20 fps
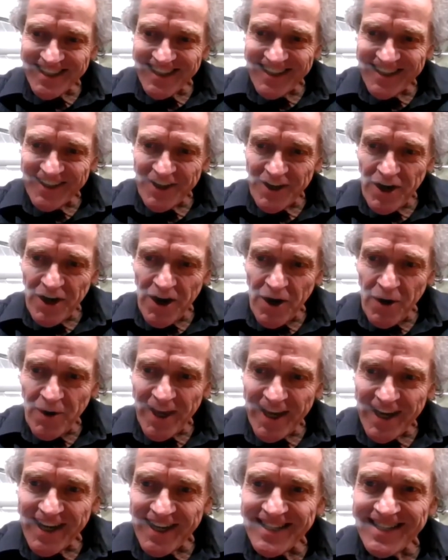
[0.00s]
Here you go. You
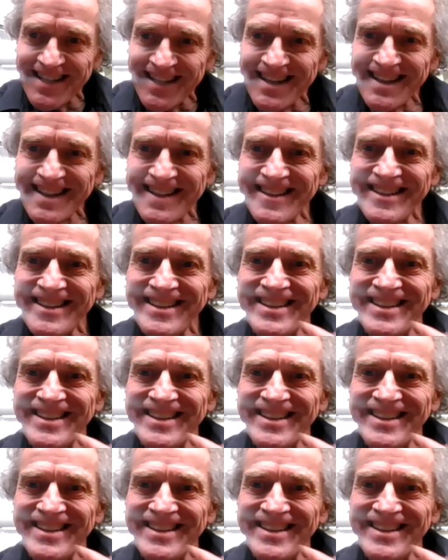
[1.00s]
got okay.